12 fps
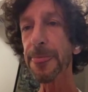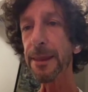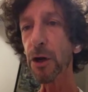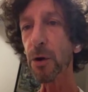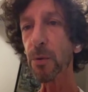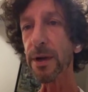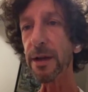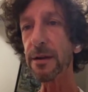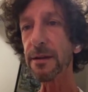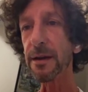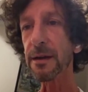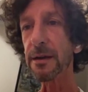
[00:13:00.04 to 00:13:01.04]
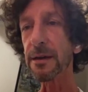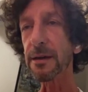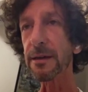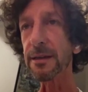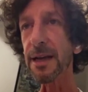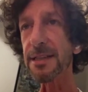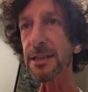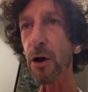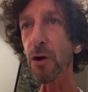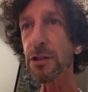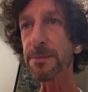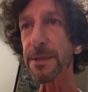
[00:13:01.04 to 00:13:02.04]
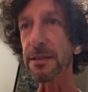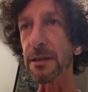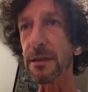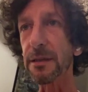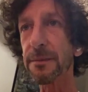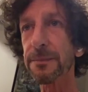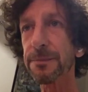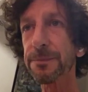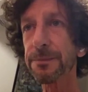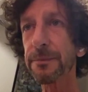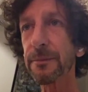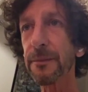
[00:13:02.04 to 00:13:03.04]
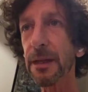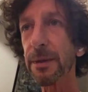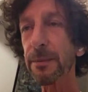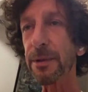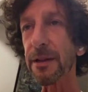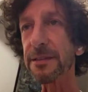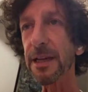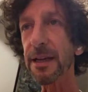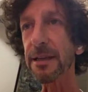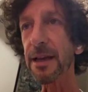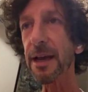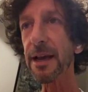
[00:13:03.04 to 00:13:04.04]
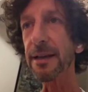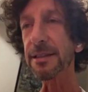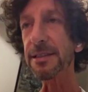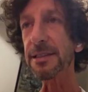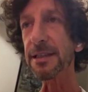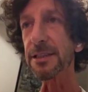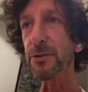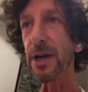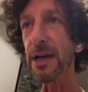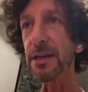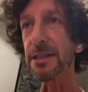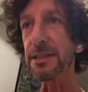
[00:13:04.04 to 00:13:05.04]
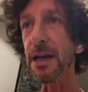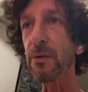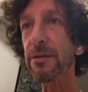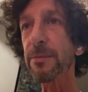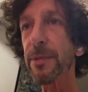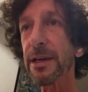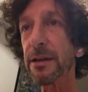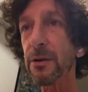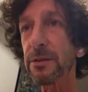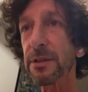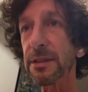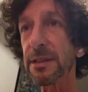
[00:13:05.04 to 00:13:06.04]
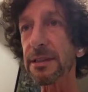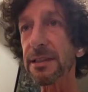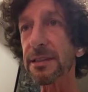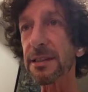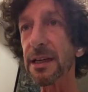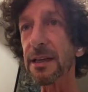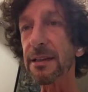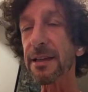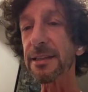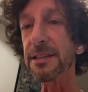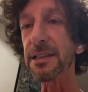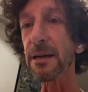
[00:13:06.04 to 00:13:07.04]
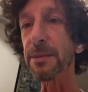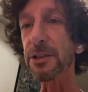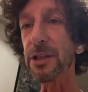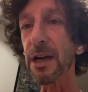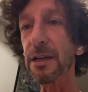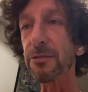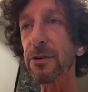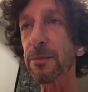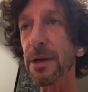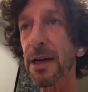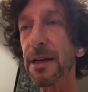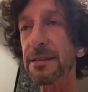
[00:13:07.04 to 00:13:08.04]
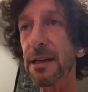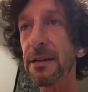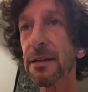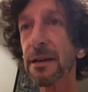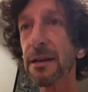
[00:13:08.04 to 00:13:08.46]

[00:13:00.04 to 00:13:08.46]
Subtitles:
the Gaza hospital, people say, yeah, it is the Israelis. Now everybody knows that it is the Islamic Jihad from Gaza.